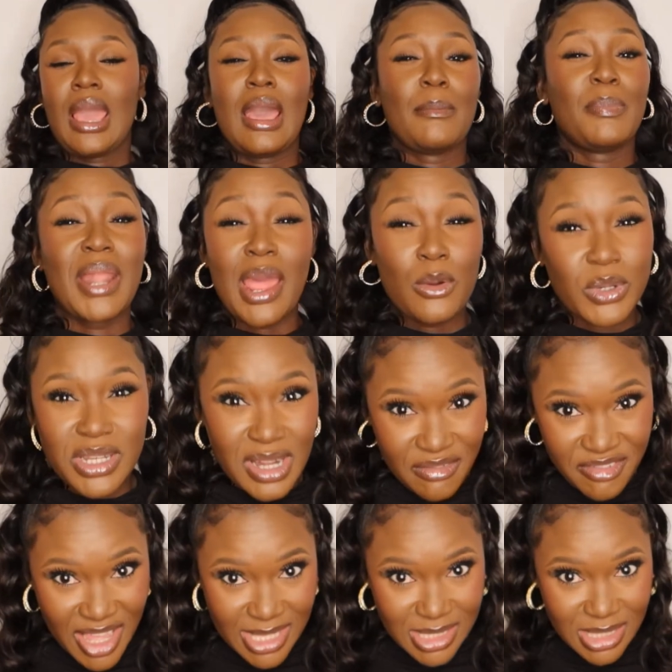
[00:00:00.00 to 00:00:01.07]
But I wouldn't
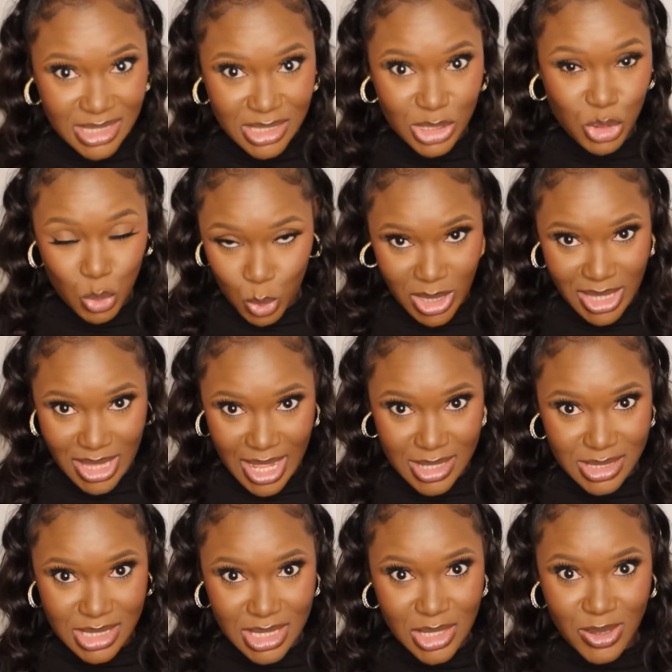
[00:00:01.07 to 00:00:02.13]
advise doing
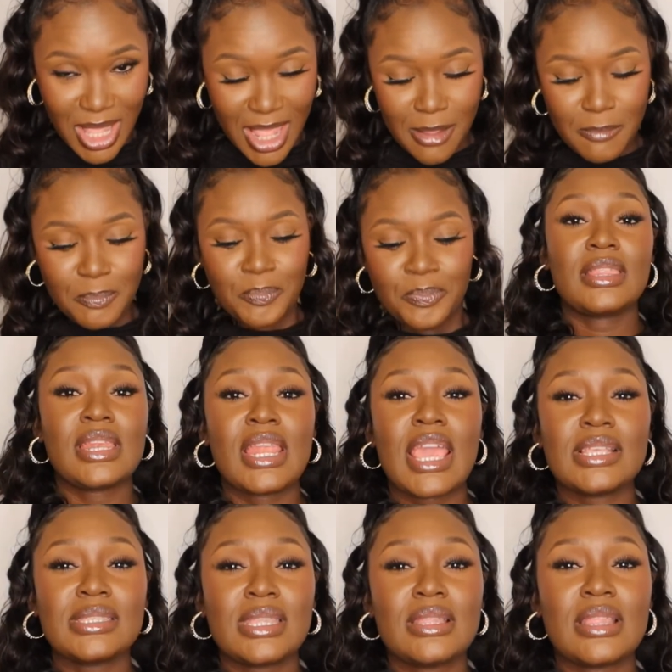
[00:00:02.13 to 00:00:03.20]
that. Okay, the
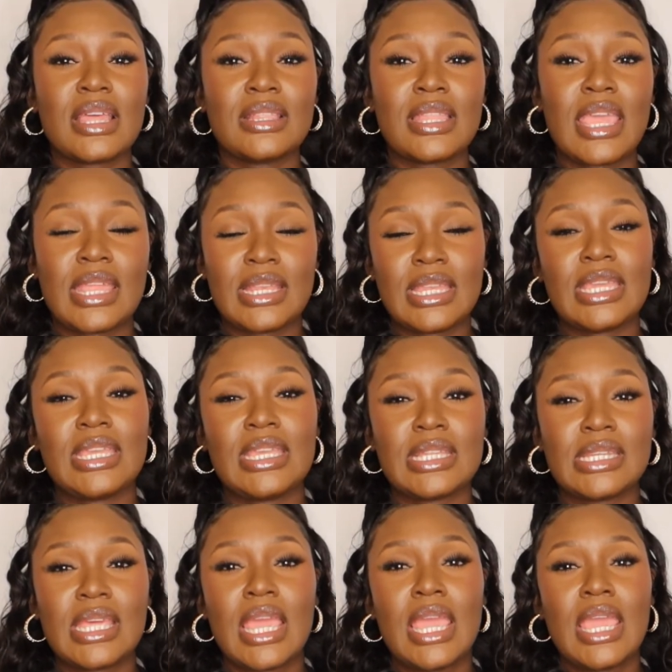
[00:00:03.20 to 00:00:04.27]
next thing that they
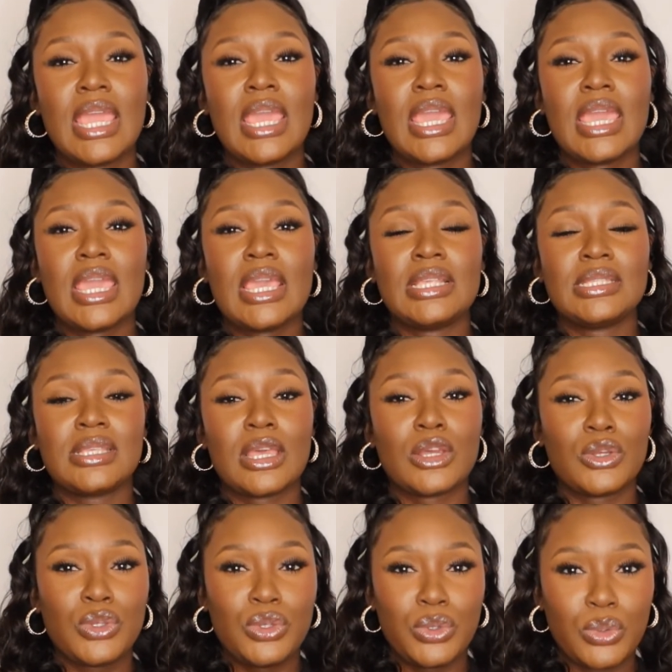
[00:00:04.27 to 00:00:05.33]
need is
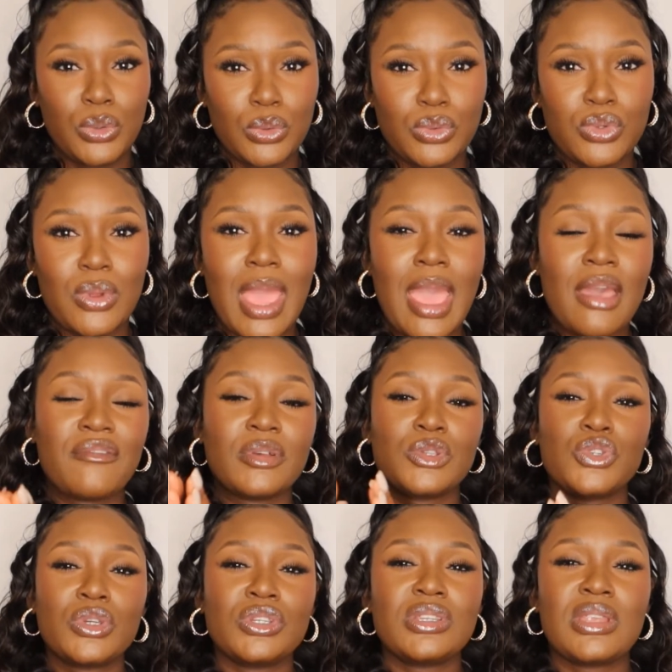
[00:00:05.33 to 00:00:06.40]
you to have a
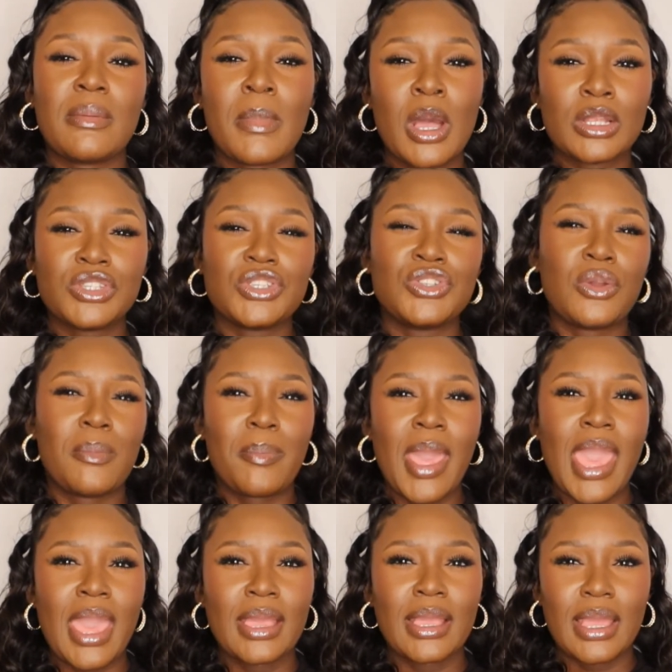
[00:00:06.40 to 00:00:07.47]
certain amount in your
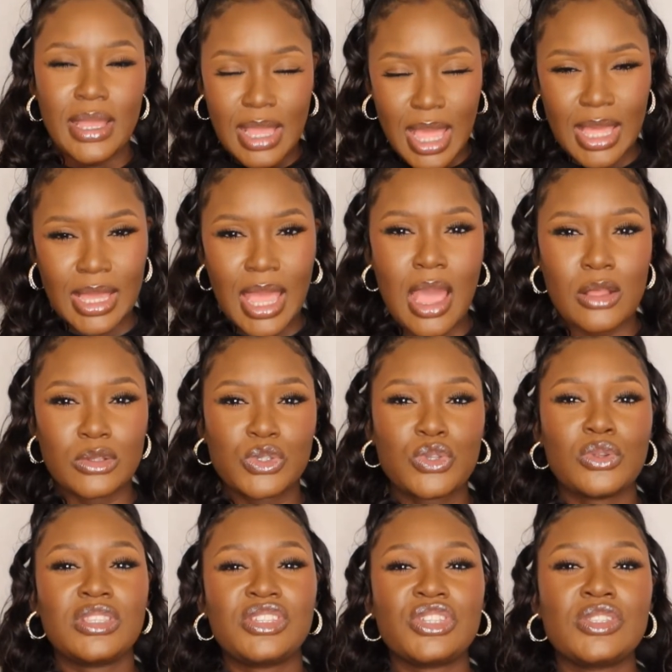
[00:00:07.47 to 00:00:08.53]
bank account. So
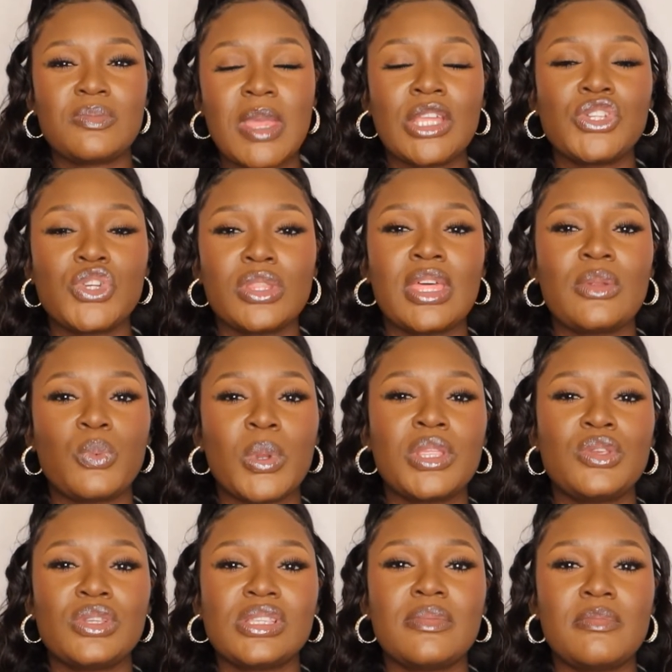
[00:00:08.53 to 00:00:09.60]
just make sure that when
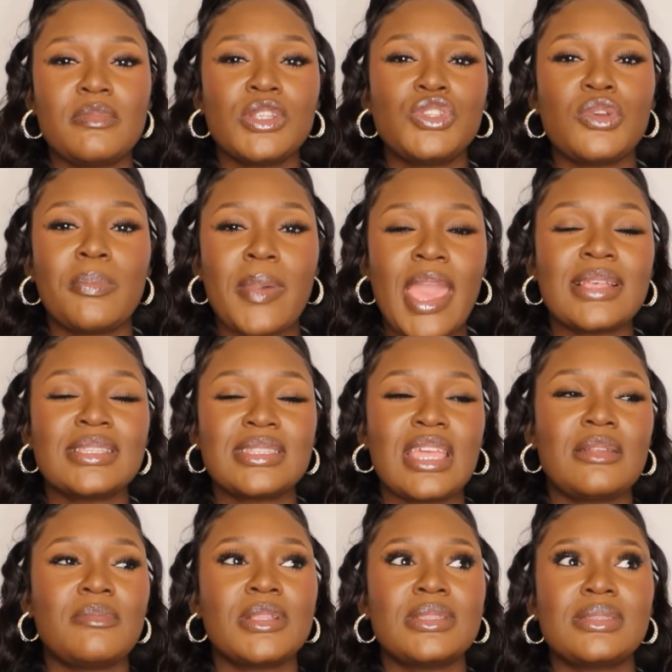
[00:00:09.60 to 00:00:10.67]
you submit your bank statements,